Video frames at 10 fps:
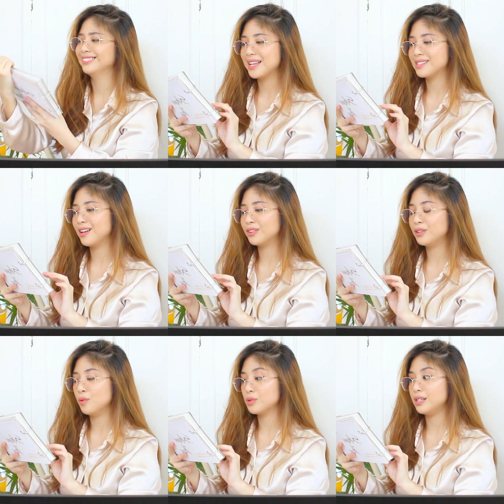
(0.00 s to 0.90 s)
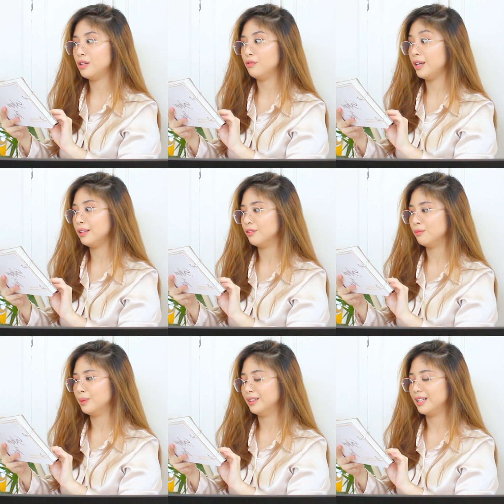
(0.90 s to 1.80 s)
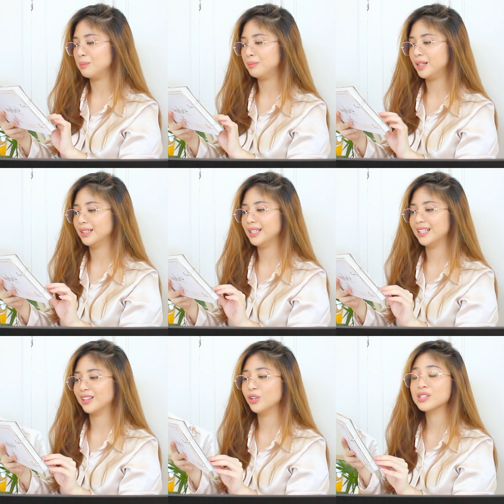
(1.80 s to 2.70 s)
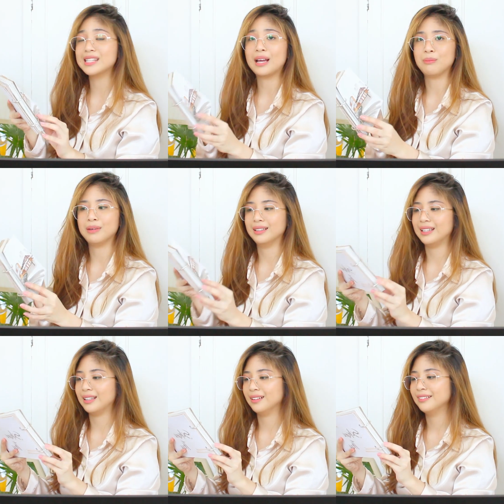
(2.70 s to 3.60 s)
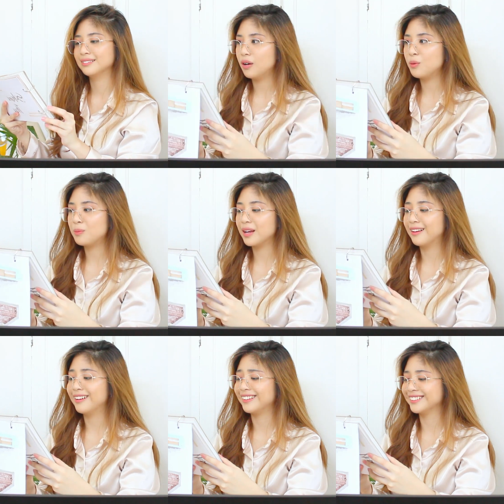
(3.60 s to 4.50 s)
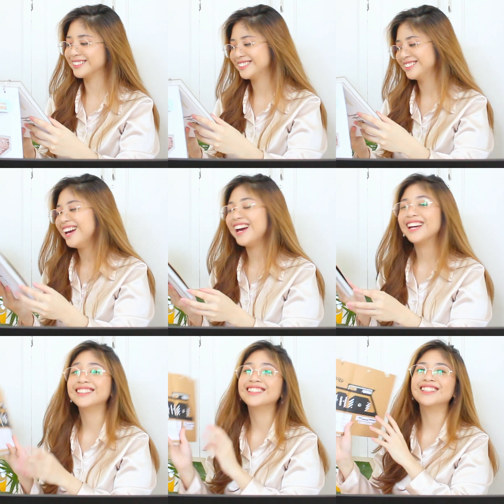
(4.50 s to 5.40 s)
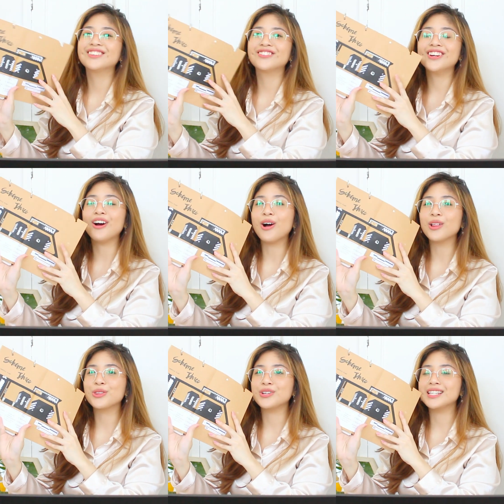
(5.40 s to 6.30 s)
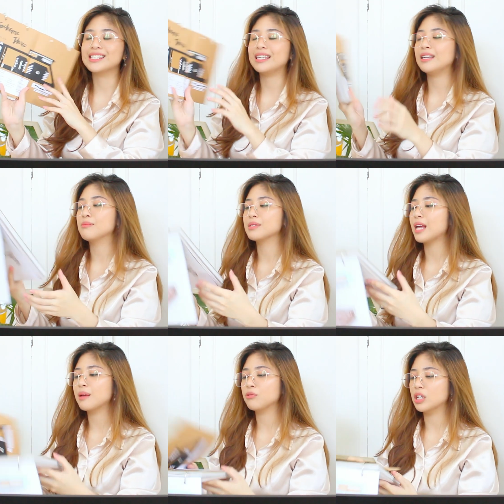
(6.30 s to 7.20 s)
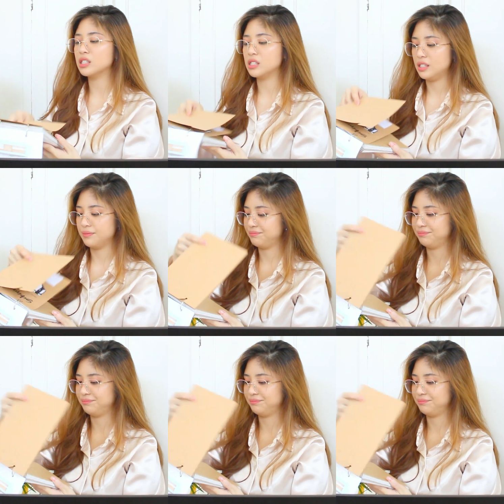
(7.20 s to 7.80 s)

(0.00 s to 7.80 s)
It's not the most innovative building, but it looks like a building. Oh my god. I did it for all 3 schemes. I'm crazy.